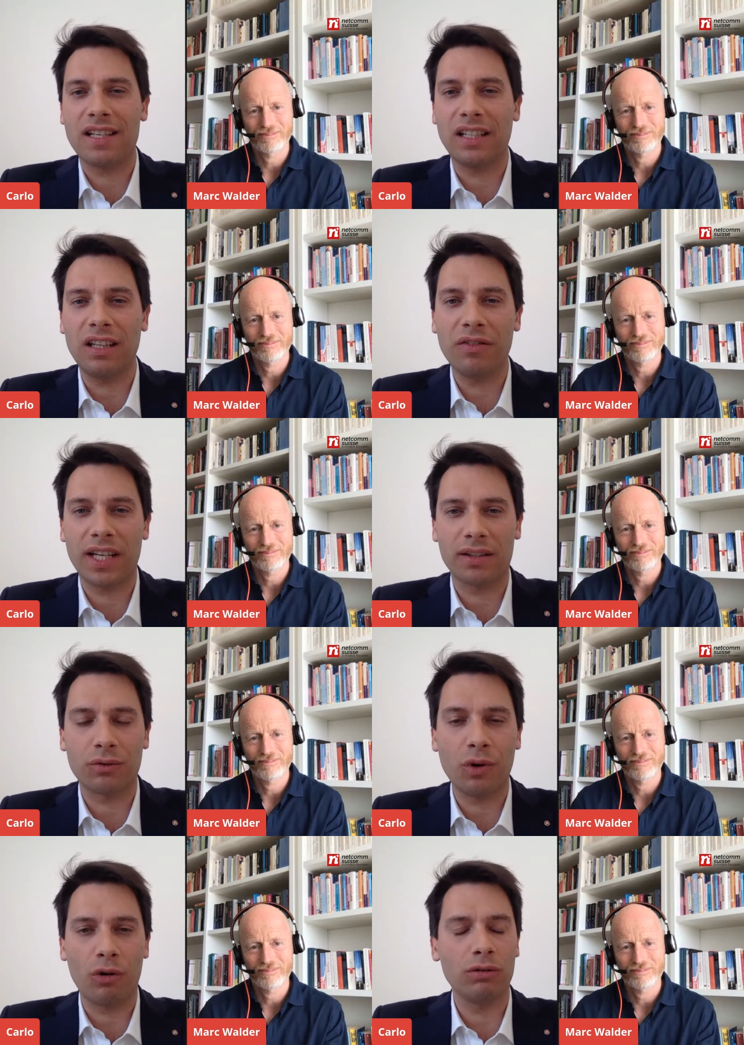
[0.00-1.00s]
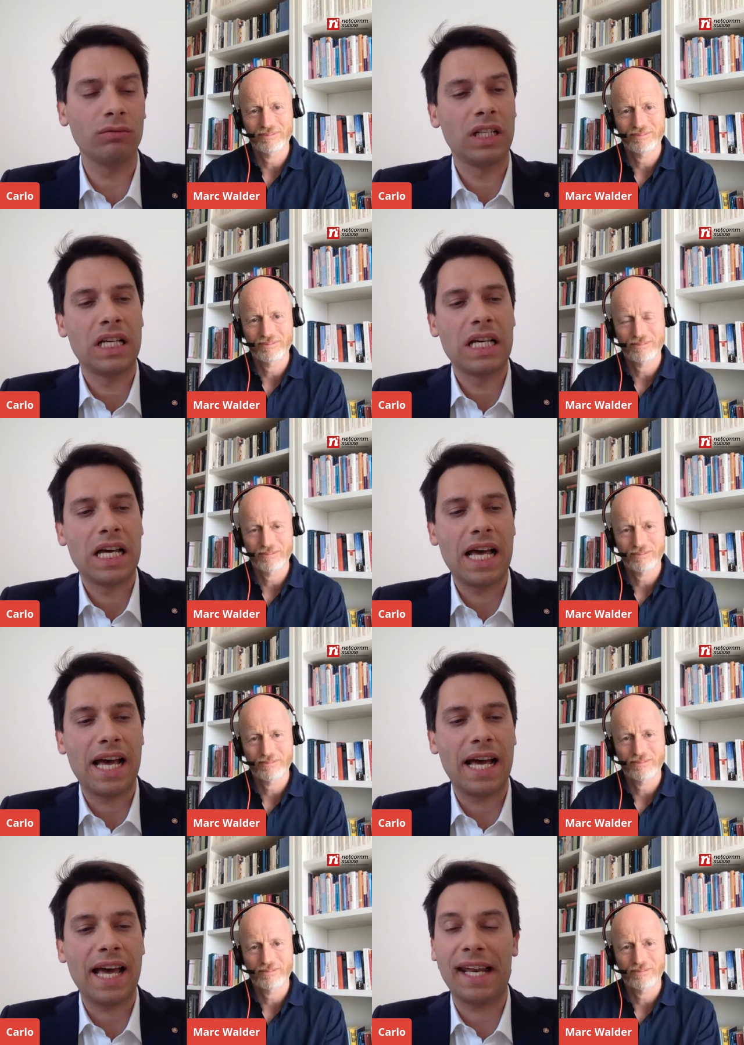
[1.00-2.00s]
Speaker 1: a significant role,
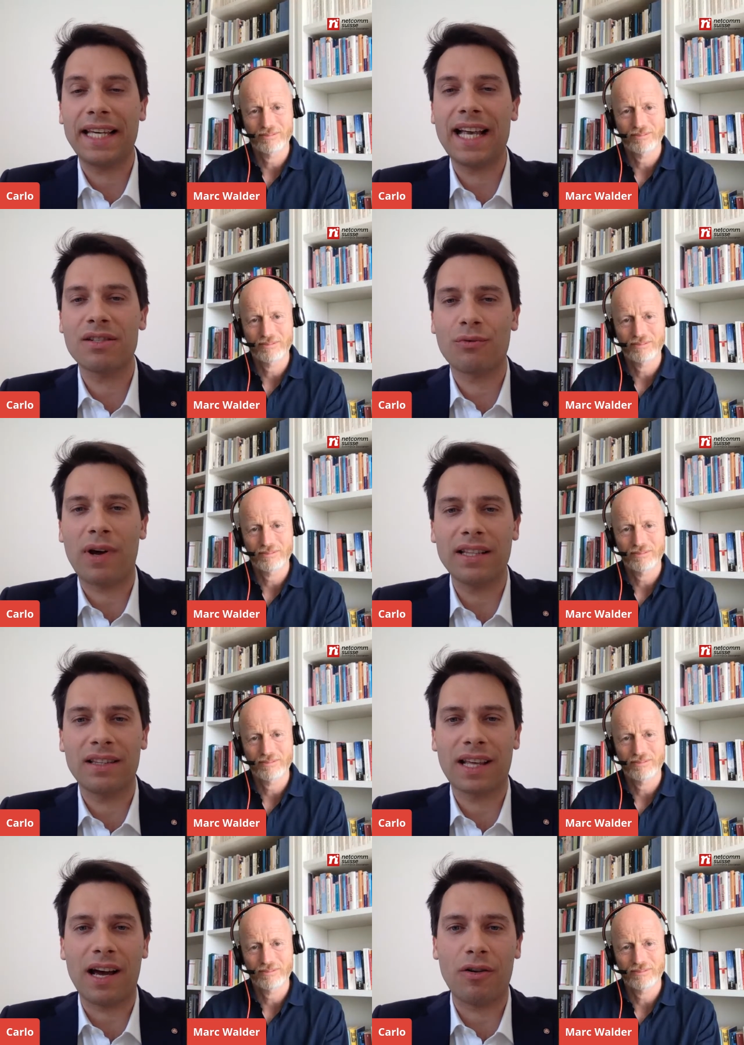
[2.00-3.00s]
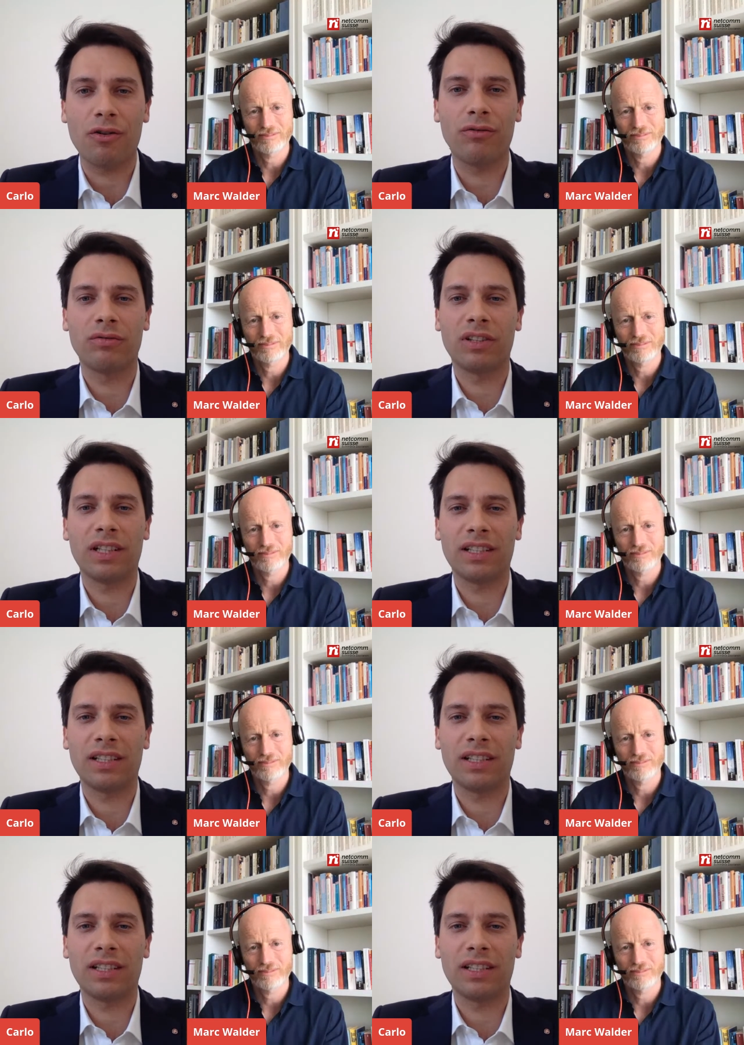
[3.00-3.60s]
and I guess right now